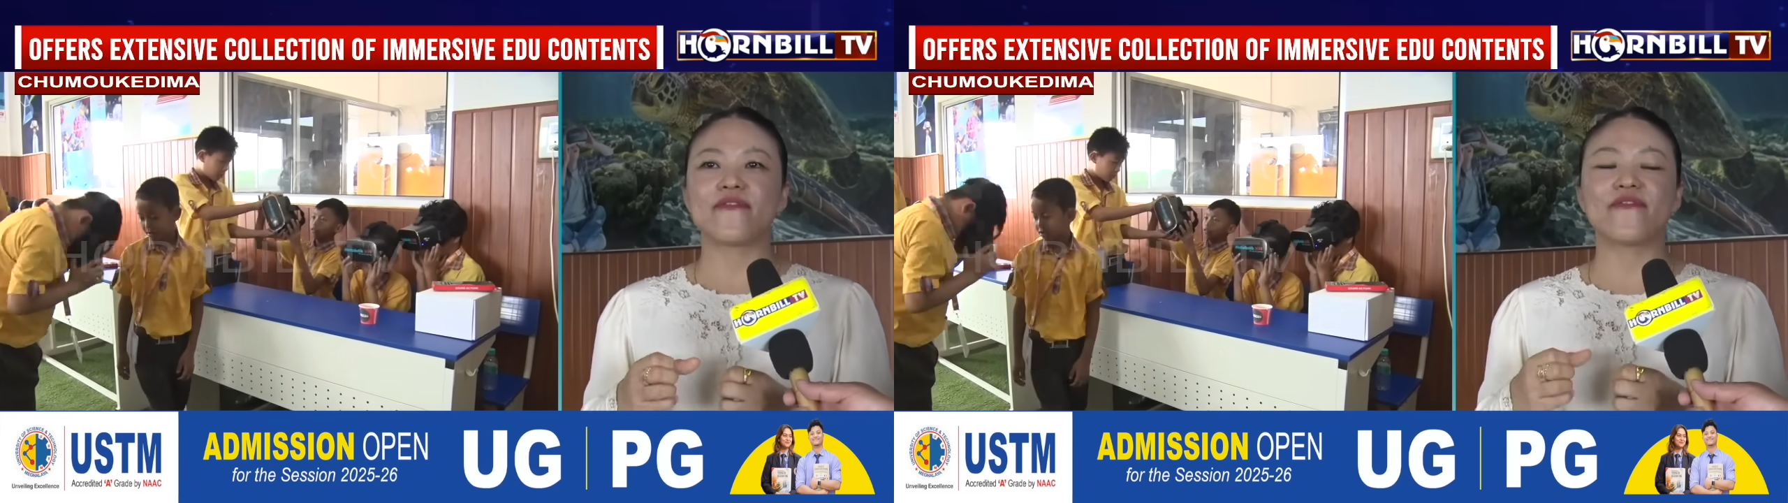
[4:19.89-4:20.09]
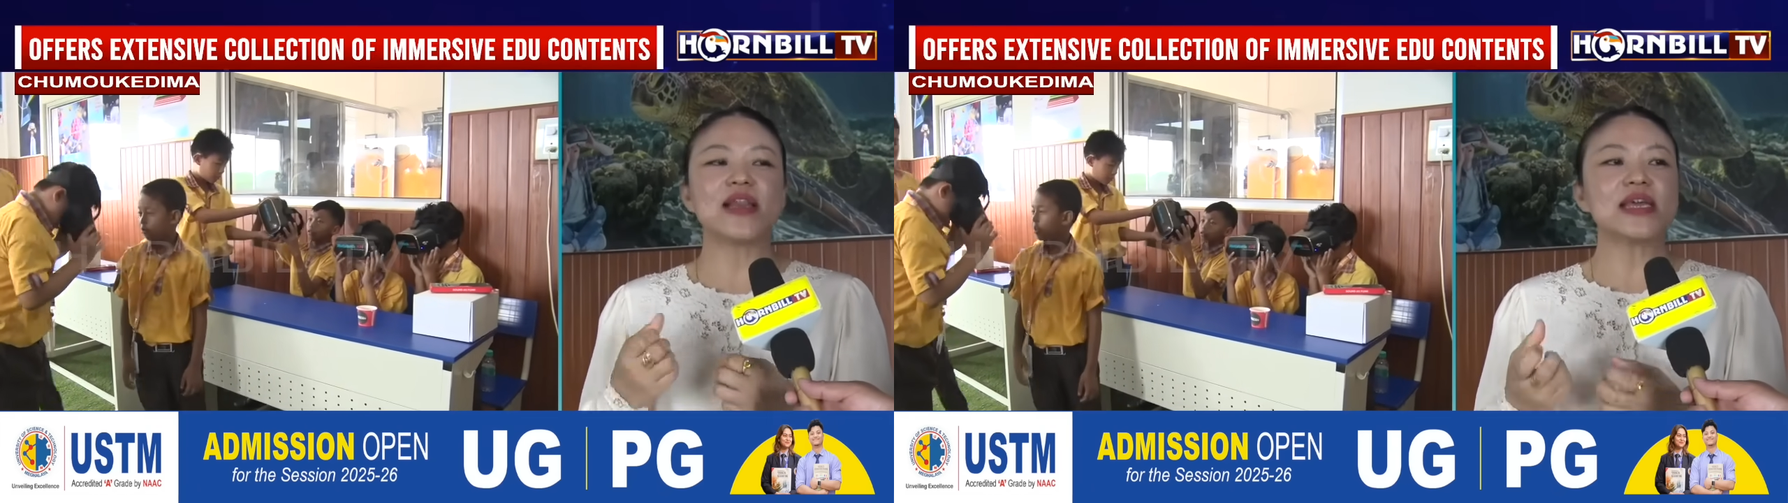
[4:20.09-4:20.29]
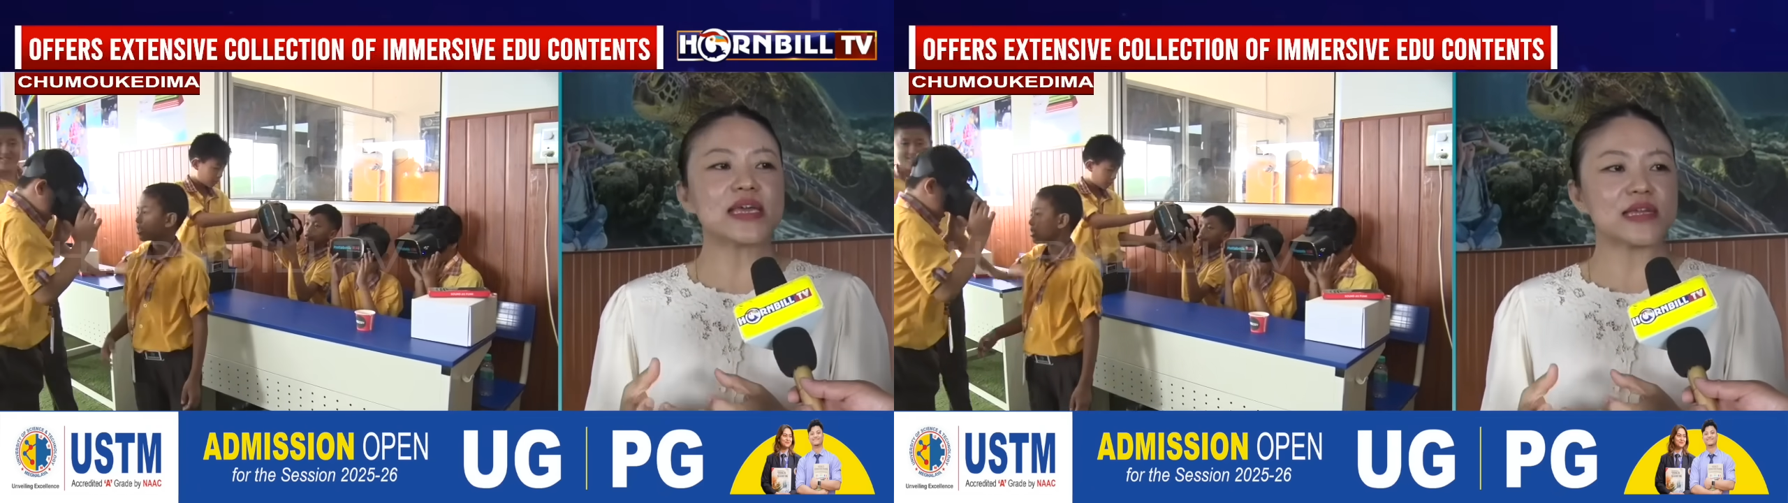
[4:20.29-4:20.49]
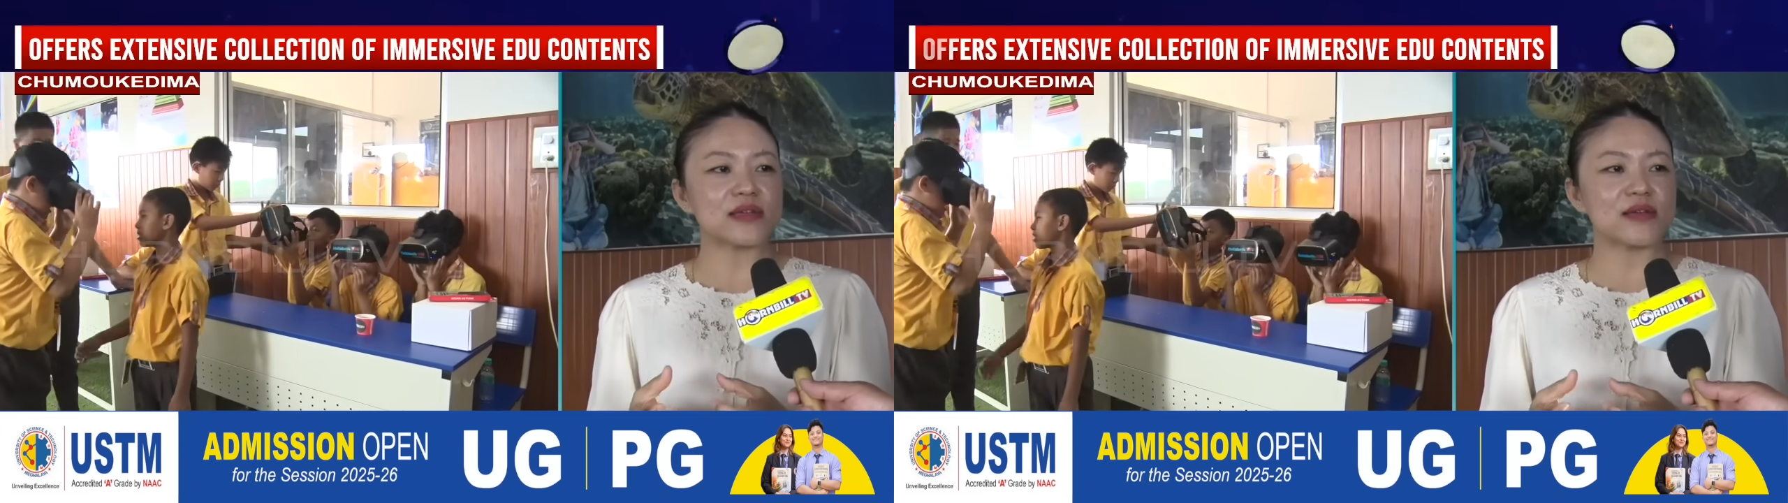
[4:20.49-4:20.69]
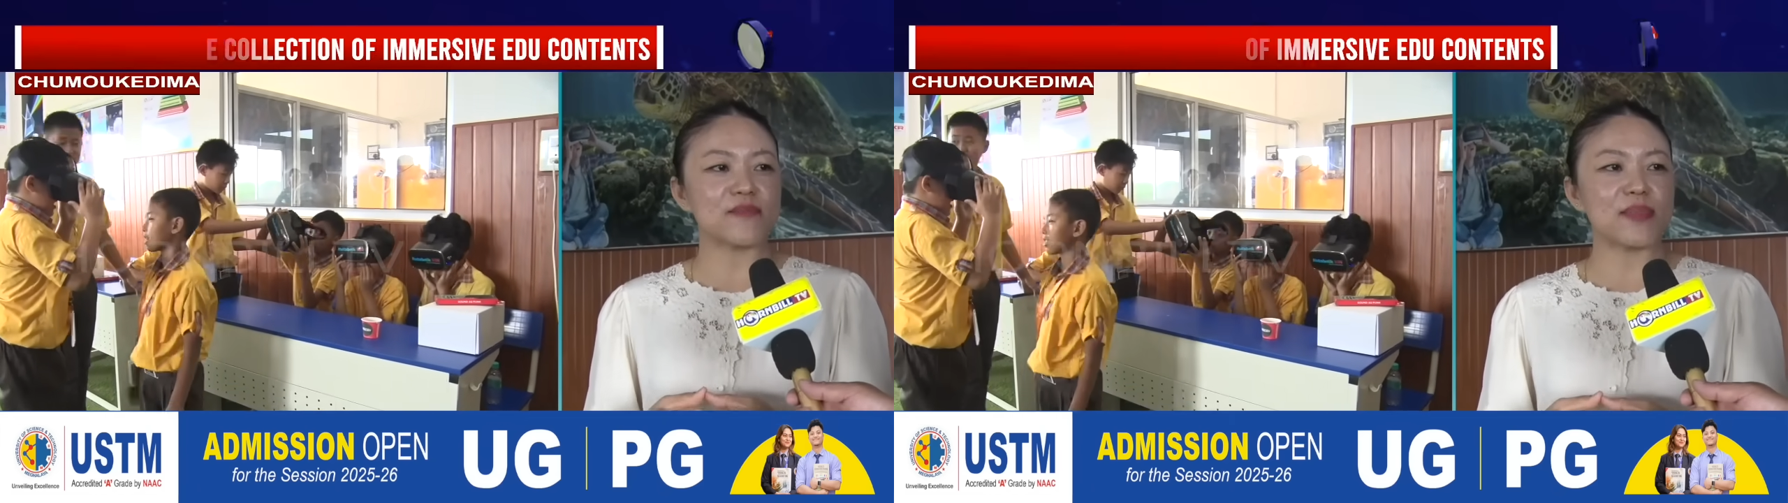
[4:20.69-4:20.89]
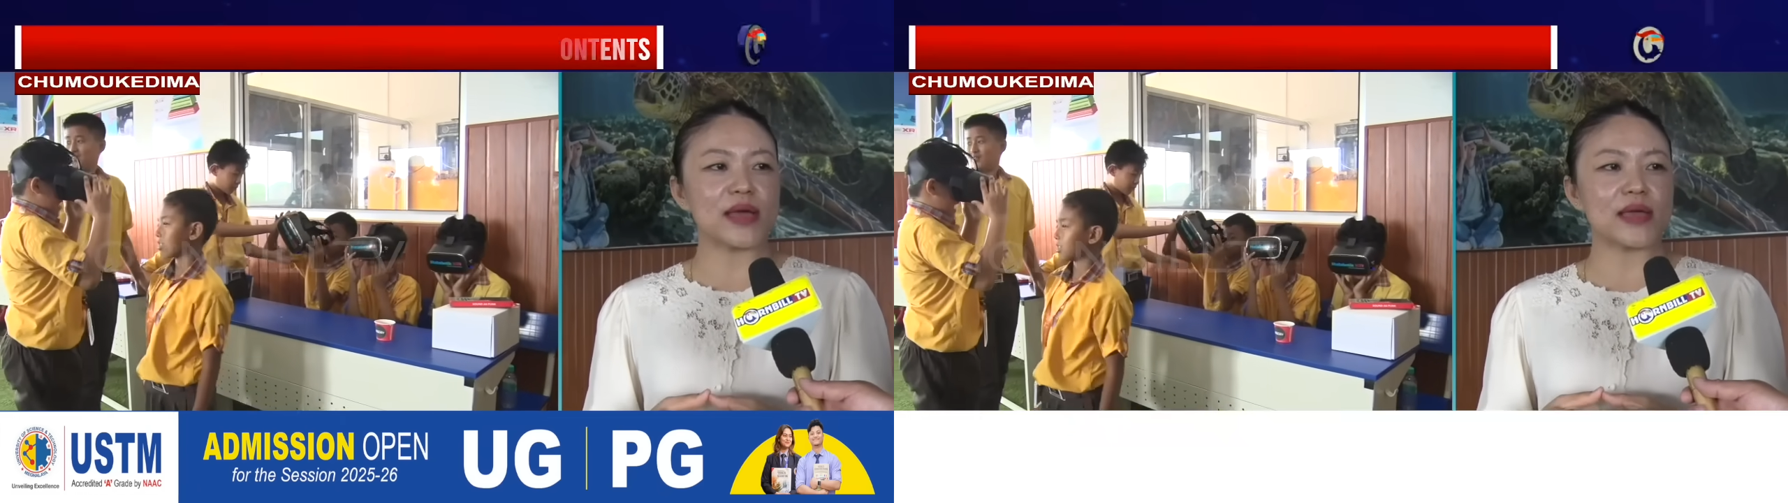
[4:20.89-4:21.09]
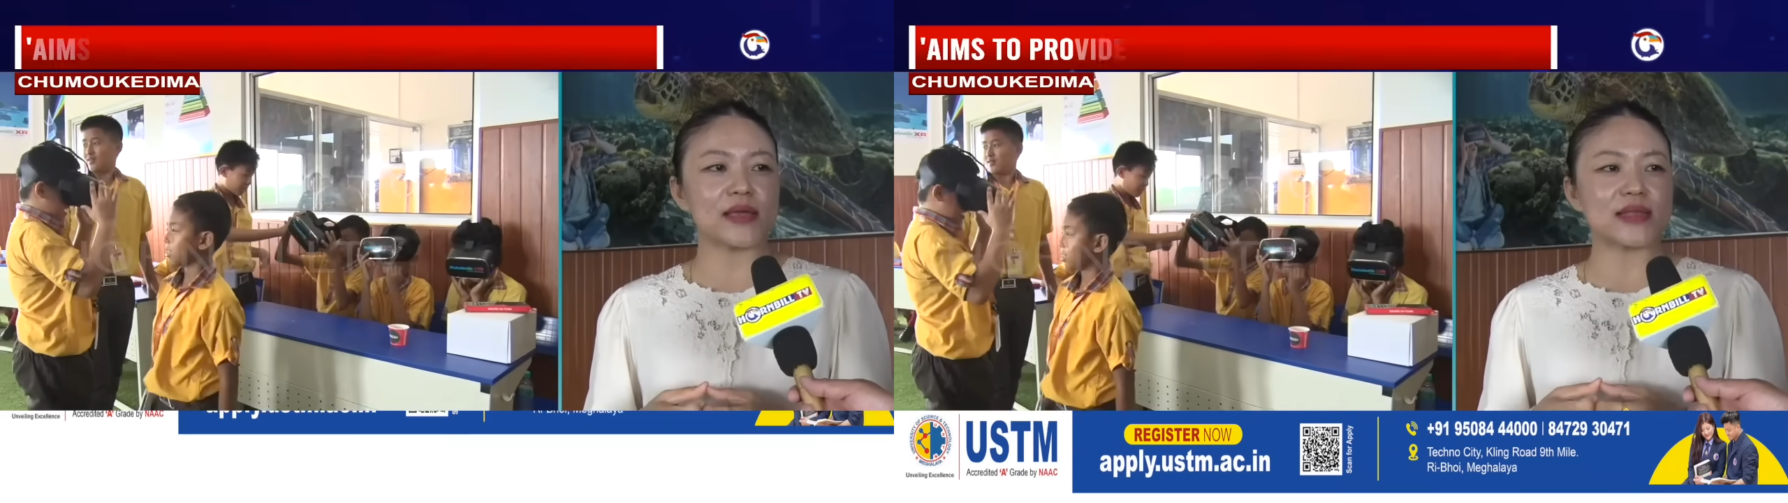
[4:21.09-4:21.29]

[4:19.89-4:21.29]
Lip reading: feeling it by